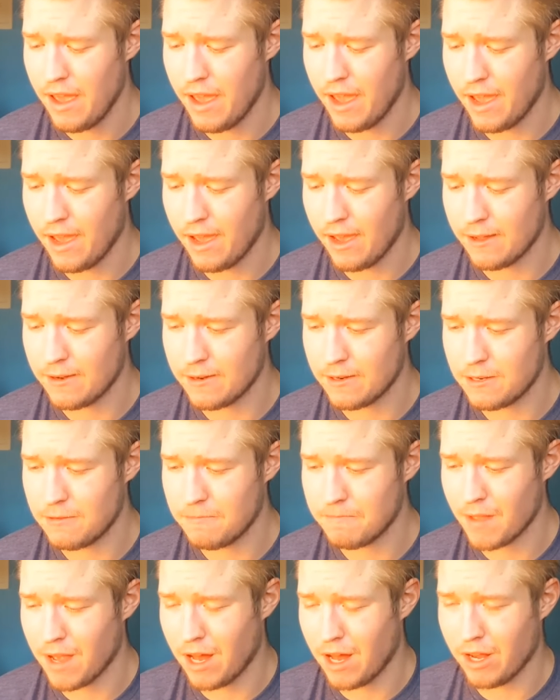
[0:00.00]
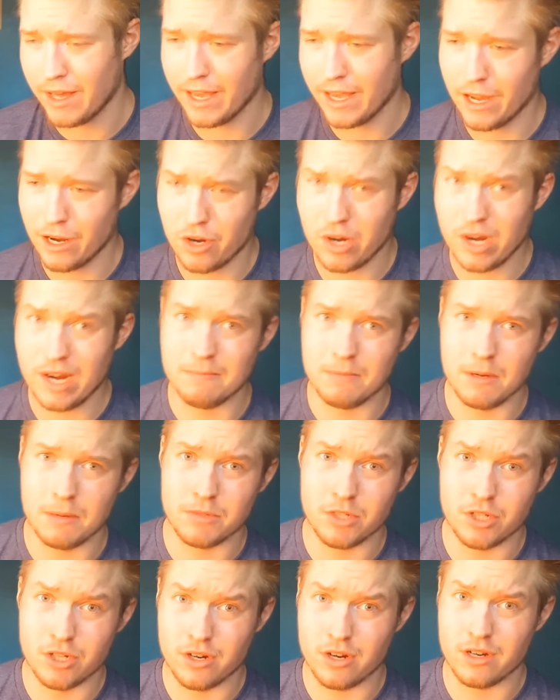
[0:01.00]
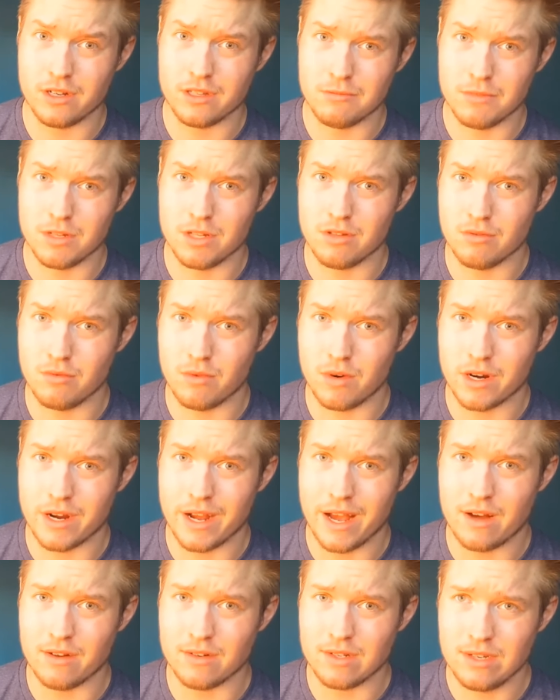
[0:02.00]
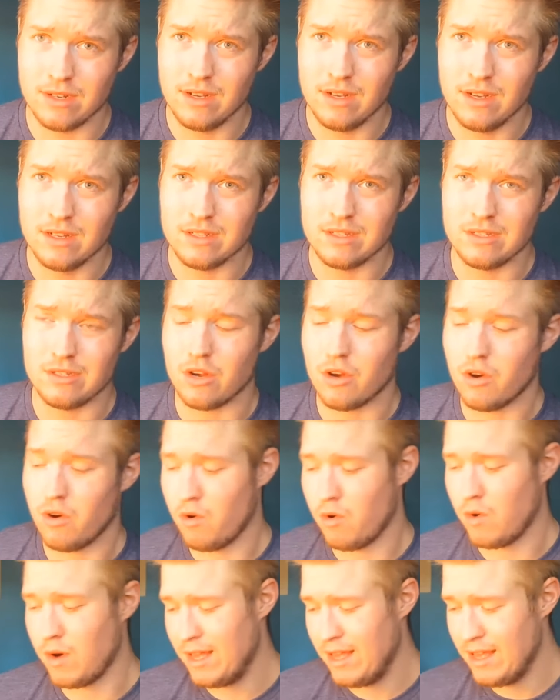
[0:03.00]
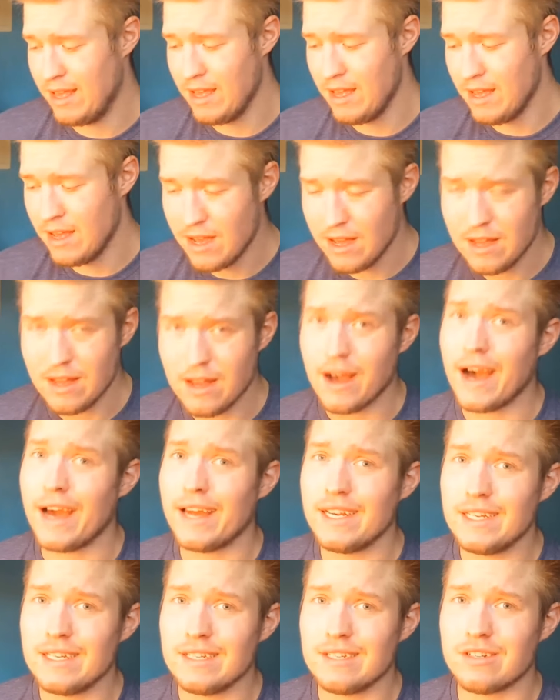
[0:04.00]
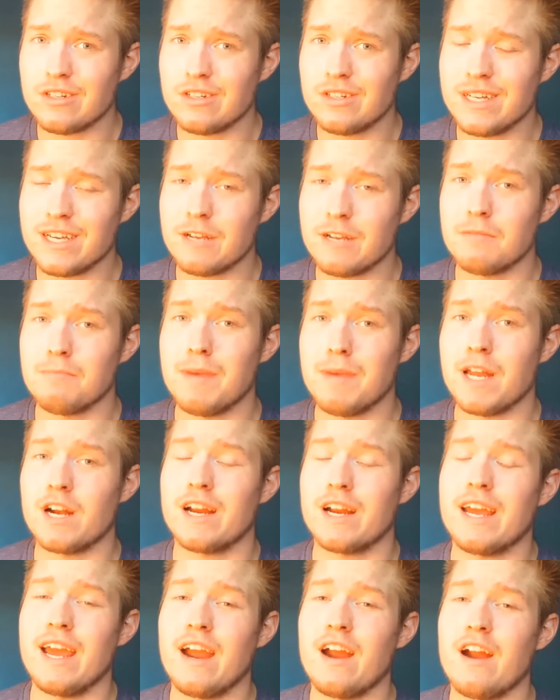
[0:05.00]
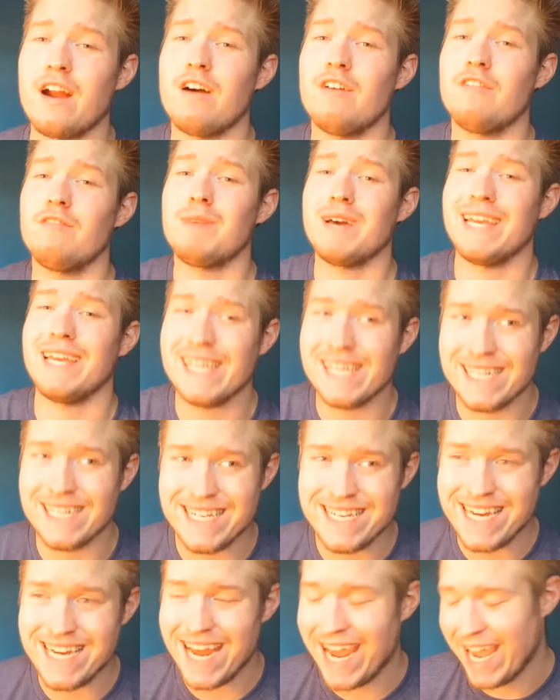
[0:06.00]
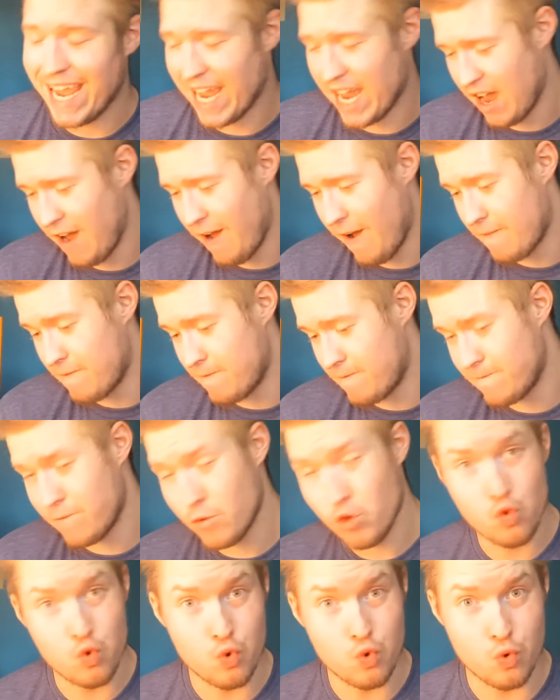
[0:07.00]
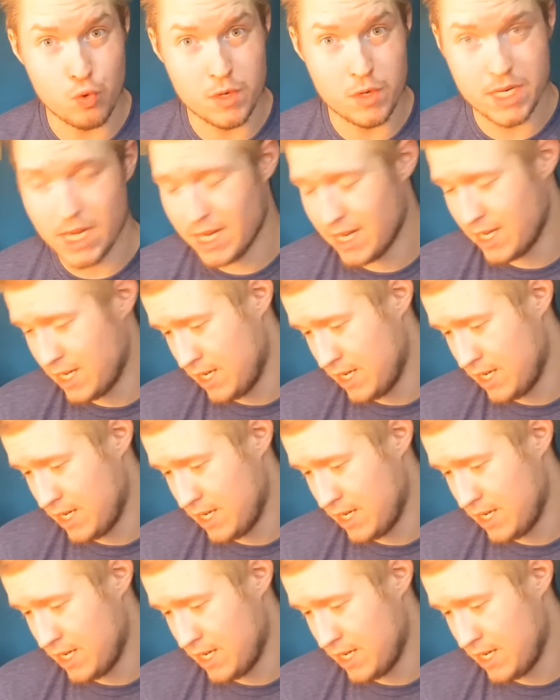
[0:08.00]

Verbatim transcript: And I like cramp up during the middle of the workout. So I need to start taking better care of my intake of food.